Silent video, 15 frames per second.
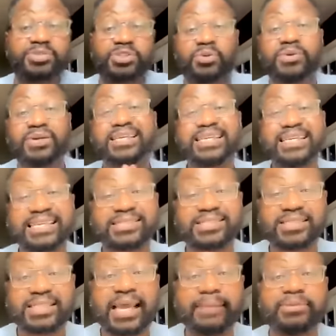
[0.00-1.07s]
So
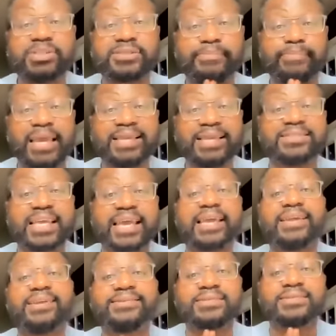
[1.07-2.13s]
establish,
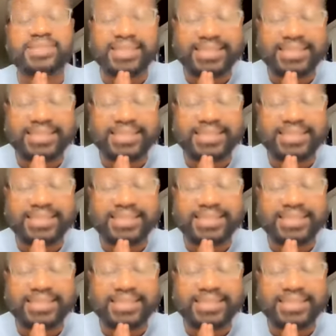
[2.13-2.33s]
maintain,